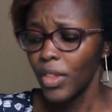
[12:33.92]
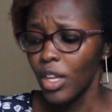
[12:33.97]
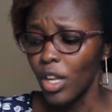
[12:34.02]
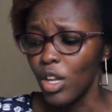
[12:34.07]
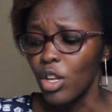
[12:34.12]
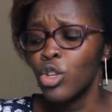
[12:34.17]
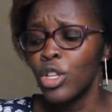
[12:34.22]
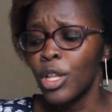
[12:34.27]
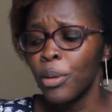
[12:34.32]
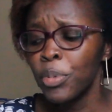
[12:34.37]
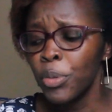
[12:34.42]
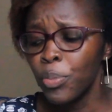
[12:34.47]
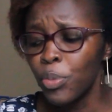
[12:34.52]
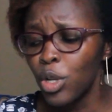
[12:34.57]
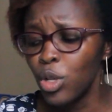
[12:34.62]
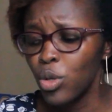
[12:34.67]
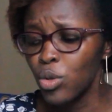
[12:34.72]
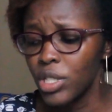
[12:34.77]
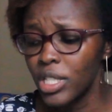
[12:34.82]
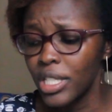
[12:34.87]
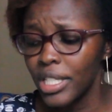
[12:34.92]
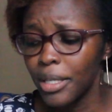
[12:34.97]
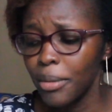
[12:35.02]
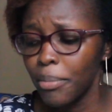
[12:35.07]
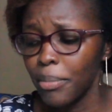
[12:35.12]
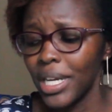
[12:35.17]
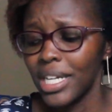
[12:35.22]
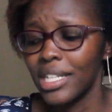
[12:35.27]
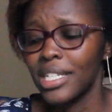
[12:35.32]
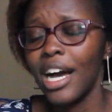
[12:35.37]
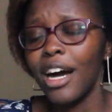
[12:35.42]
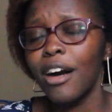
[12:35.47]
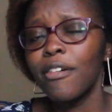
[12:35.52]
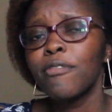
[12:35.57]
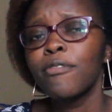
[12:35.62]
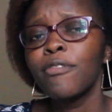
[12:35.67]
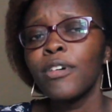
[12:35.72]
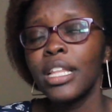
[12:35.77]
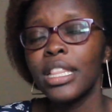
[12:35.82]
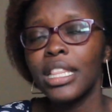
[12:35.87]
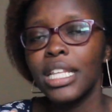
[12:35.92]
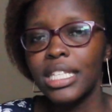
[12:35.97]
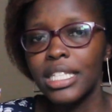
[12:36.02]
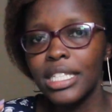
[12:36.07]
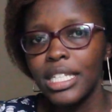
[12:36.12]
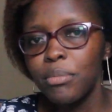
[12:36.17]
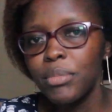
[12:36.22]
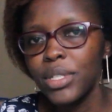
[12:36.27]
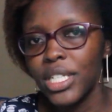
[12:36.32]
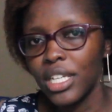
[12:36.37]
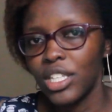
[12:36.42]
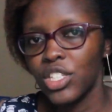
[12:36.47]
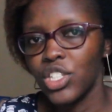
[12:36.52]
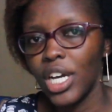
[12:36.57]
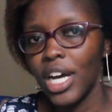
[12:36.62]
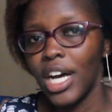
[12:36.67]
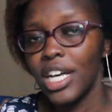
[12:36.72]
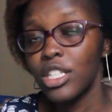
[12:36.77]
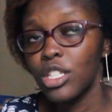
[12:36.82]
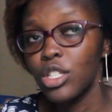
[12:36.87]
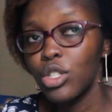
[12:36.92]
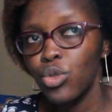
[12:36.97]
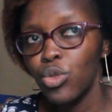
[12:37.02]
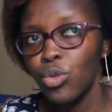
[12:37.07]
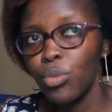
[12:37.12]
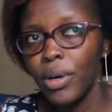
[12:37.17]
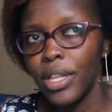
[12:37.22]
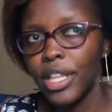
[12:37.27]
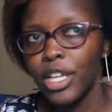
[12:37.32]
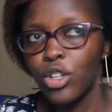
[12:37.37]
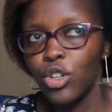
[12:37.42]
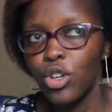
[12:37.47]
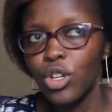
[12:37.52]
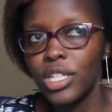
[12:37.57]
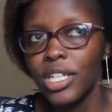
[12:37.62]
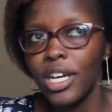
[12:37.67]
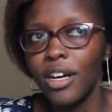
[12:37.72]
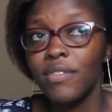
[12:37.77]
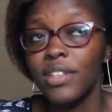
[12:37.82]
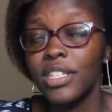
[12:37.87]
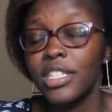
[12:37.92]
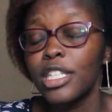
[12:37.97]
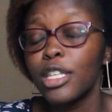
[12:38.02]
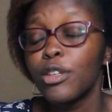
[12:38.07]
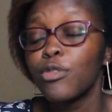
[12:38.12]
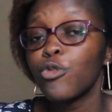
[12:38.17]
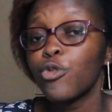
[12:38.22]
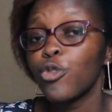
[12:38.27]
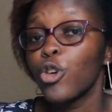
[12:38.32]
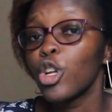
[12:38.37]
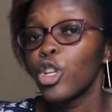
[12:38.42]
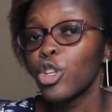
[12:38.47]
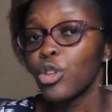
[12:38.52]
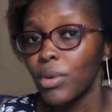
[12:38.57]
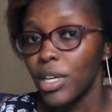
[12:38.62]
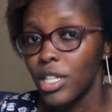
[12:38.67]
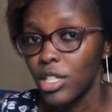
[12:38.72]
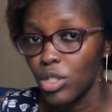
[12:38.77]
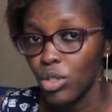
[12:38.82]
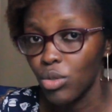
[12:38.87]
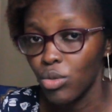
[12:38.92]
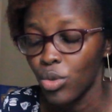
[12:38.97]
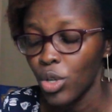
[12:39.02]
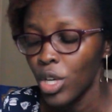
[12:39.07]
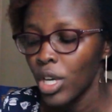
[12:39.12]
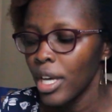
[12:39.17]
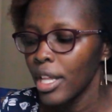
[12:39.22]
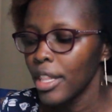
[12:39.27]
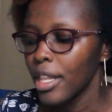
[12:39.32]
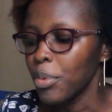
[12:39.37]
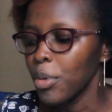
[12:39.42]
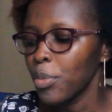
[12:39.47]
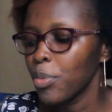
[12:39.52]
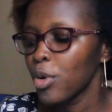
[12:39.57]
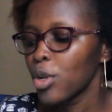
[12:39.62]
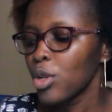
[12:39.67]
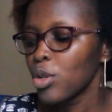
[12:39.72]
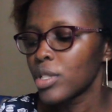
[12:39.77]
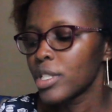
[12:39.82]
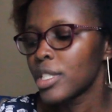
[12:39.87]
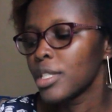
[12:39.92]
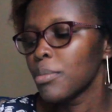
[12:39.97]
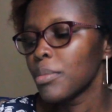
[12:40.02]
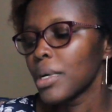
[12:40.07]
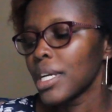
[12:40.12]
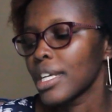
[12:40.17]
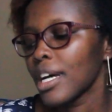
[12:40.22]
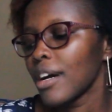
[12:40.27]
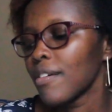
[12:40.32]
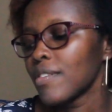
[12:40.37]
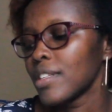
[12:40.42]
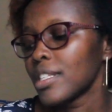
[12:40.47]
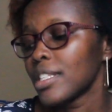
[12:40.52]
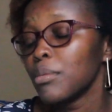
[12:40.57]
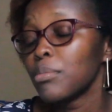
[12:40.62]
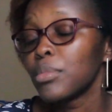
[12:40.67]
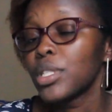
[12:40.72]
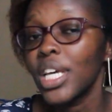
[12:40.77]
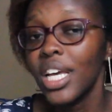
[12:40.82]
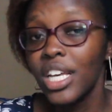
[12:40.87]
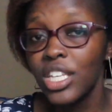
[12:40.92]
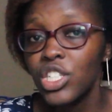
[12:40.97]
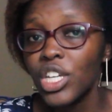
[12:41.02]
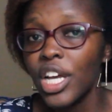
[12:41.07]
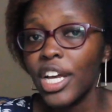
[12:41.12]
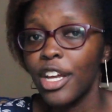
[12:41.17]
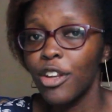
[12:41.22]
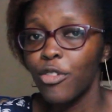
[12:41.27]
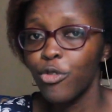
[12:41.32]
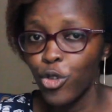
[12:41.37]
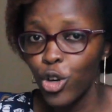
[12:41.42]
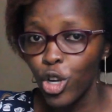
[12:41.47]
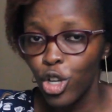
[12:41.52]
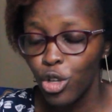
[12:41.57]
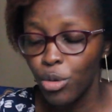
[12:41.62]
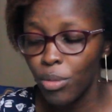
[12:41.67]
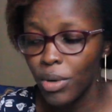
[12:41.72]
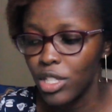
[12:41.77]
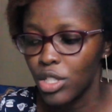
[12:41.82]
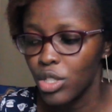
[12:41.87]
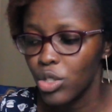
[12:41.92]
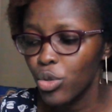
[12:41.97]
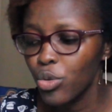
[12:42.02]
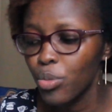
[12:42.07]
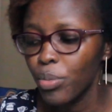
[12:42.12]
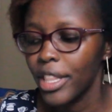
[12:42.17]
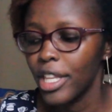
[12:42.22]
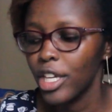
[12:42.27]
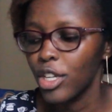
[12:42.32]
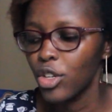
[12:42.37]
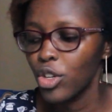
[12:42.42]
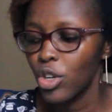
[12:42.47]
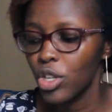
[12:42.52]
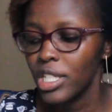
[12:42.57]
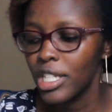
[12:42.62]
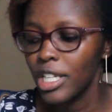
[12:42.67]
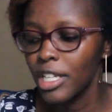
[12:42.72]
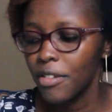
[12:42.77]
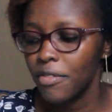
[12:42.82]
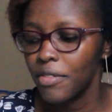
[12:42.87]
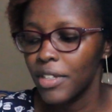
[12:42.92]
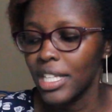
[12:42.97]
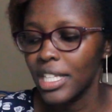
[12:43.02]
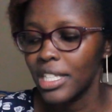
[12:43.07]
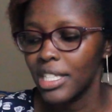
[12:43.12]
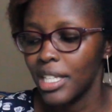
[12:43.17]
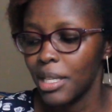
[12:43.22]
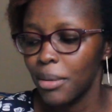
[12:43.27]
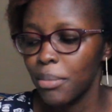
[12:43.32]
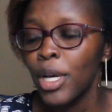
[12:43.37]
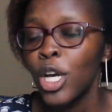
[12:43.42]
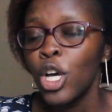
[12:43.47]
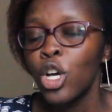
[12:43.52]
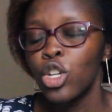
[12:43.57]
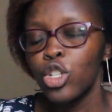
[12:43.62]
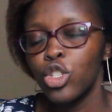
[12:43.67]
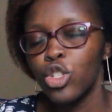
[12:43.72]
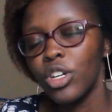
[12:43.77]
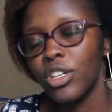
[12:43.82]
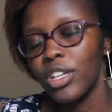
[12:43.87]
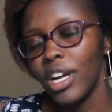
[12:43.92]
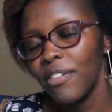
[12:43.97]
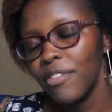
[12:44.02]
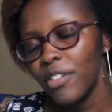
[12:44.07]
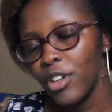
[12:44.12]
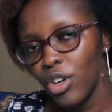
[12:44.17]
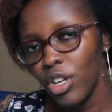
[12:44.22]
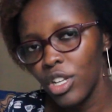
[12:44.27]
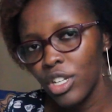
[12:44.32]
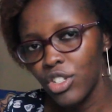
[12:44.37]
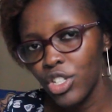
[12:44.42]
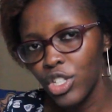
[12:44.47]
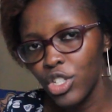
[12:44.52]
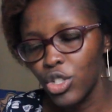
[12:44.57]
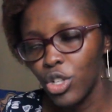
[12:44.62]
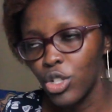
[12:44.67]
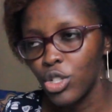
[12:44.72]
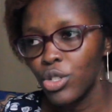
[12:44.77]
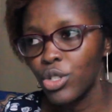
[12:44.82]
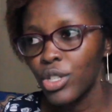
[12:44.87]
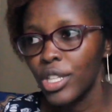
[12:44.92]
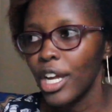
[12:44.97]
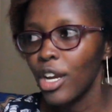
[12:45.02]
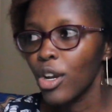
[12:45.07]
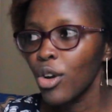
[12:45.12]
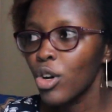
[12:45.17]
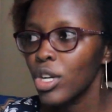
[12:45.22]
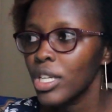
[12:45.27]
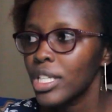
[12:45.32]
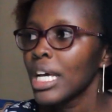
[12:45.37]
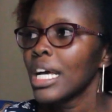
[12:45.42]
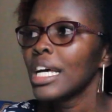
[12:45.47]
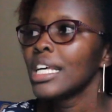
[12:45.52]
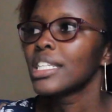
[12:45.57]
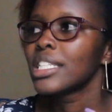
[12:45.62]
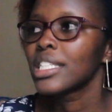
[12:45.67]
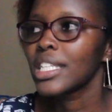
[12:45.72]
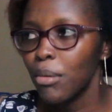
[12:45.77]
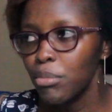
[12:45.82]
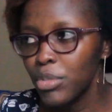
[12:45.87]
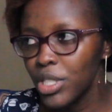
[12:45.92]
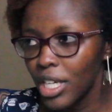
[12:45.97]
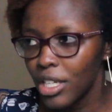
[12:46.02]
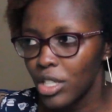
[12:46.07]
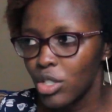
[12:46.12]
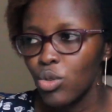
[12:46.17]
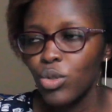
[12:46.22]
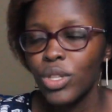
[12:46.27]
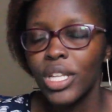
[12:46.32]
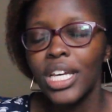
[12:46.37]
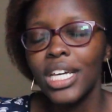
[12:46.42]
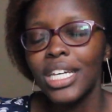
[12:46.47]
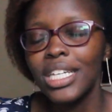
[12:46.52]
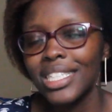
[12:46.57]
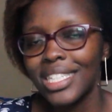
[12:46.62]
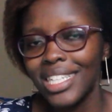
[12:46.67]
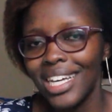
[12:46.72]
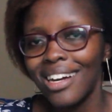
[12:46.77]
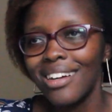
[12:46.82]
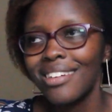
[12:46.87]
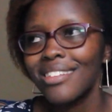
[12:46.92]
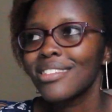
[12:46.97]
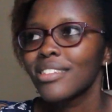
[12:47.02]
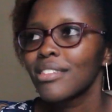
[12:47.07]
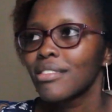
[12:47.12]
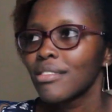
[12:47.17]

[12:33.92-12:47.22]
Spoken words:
So the people you see might have the same texture as you, but they don't have the same volume as you. The people you see might have the same texture and volume as you, but they don't live in the same geographical region, so they are not subject to the exact